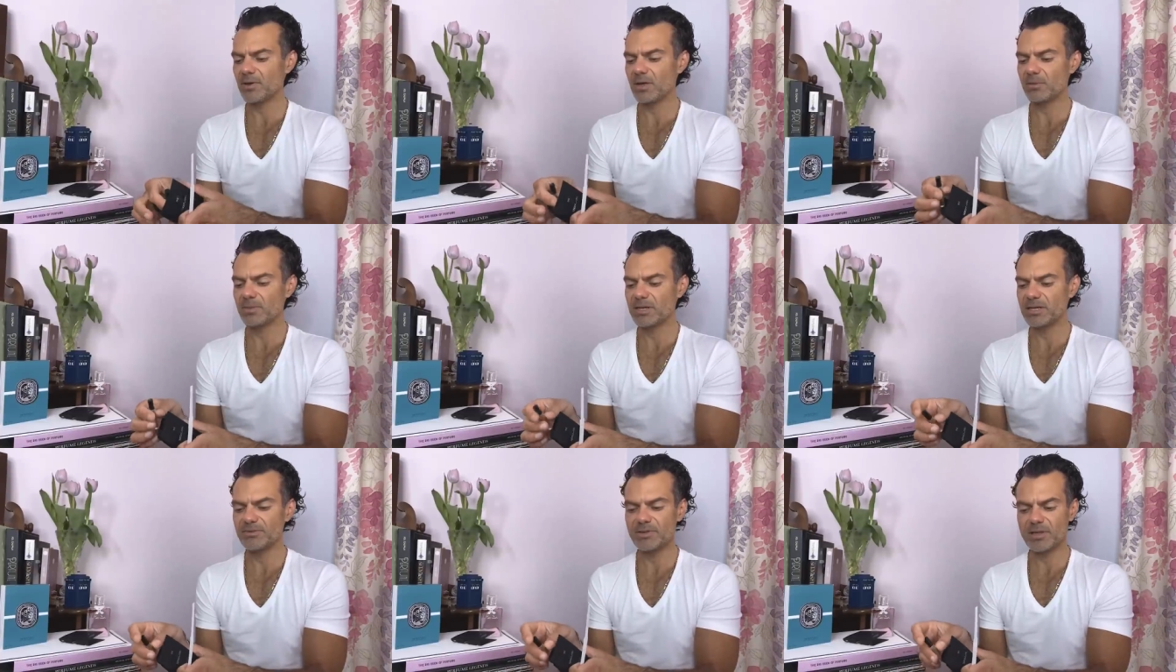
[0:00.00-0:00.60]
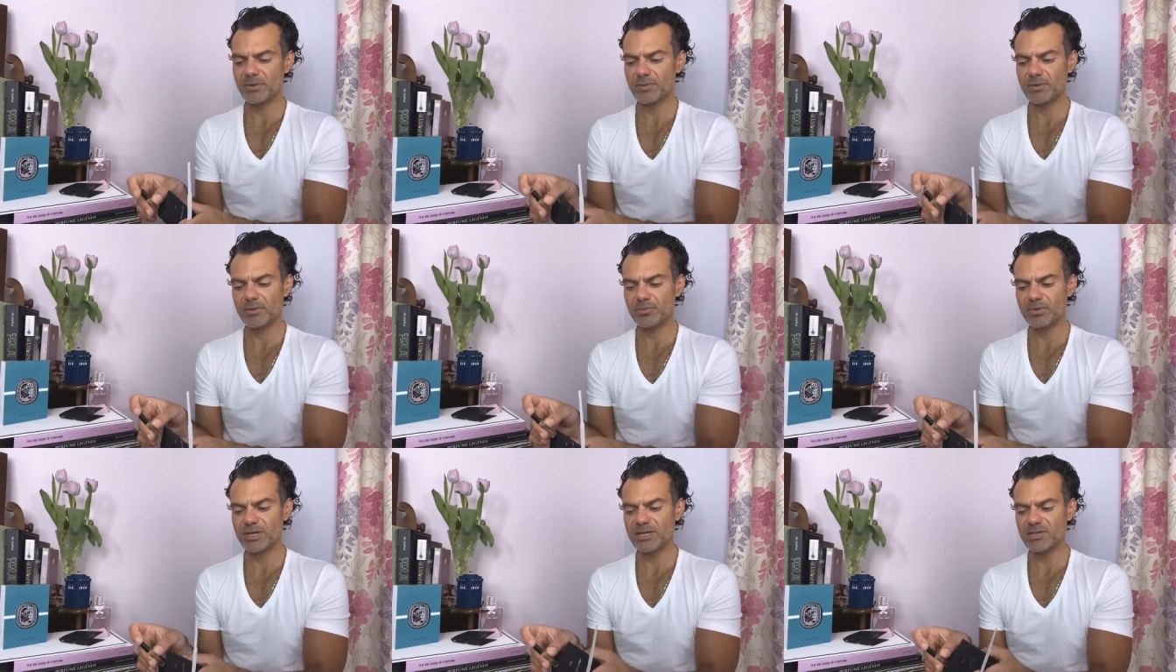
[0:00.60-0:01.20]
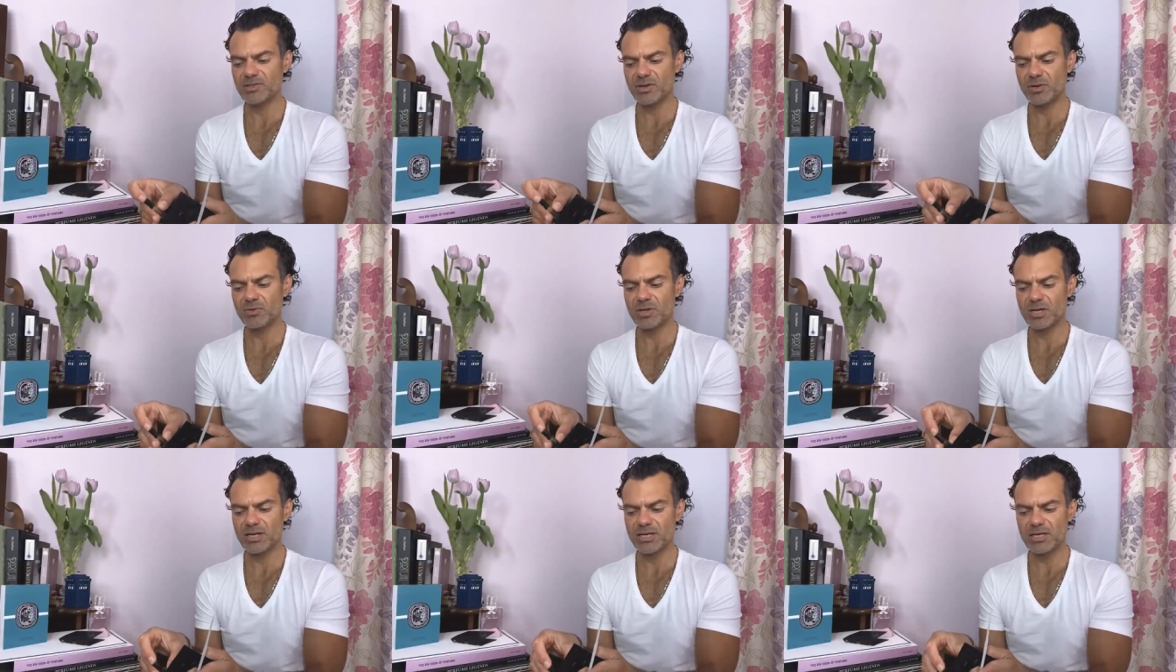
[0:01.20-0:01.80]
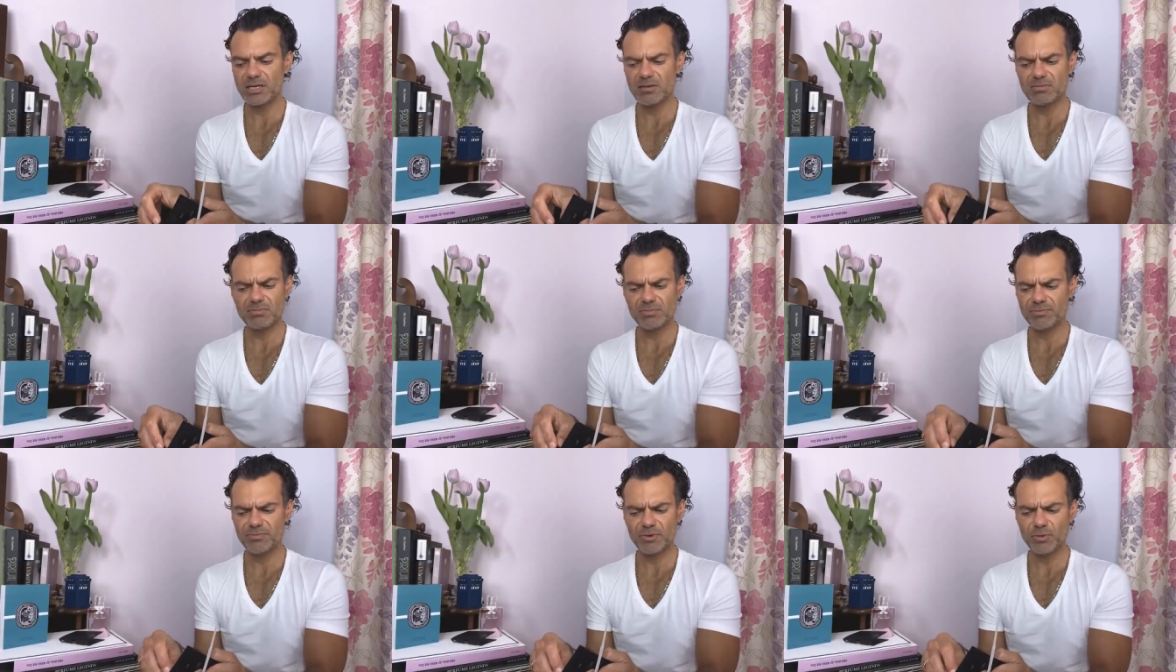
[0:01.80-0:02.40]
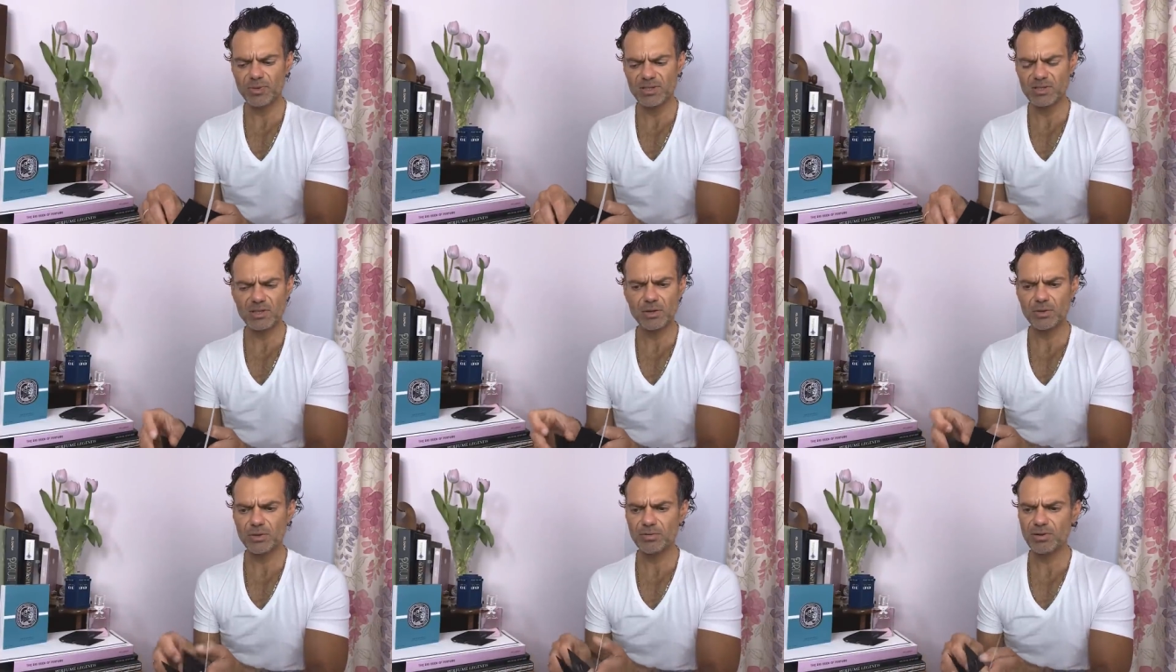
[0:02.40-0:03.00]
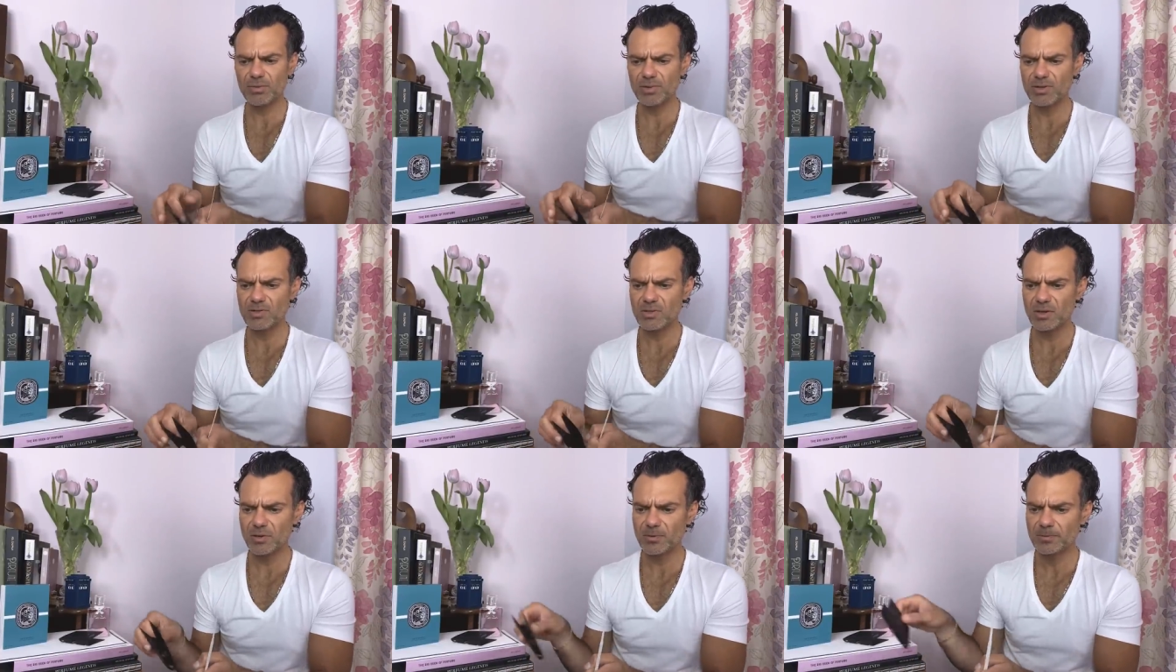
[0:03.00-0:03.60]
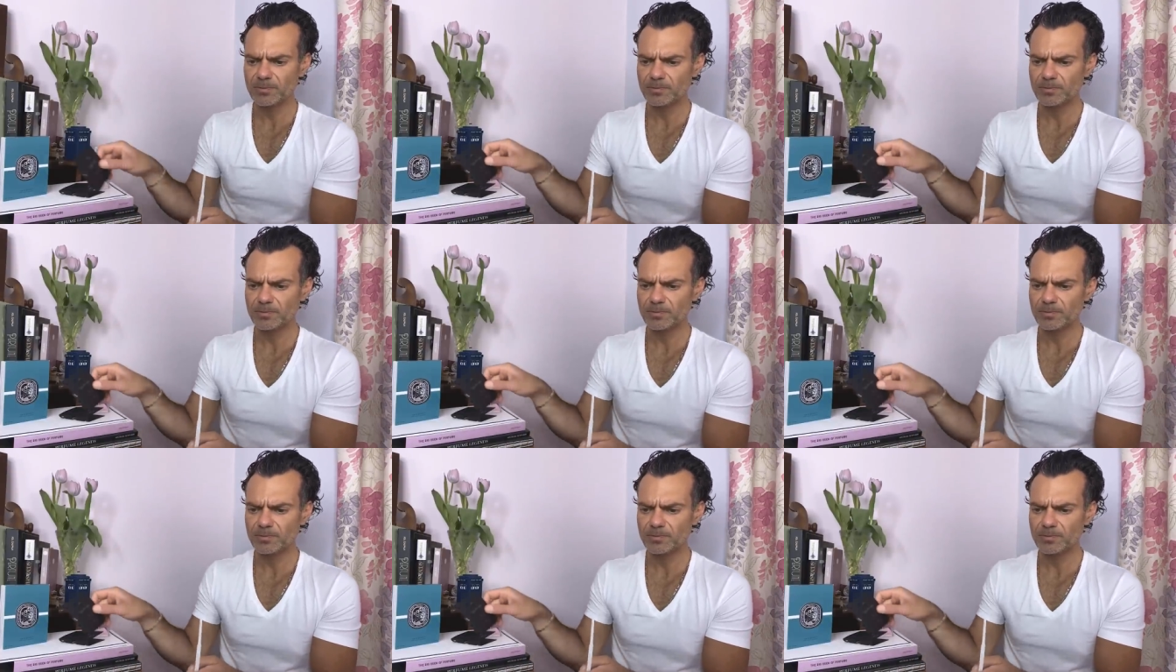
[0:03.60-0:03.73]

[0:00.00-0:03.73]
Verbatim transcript: I believe they were released only a few weeks ago, three weeks ago.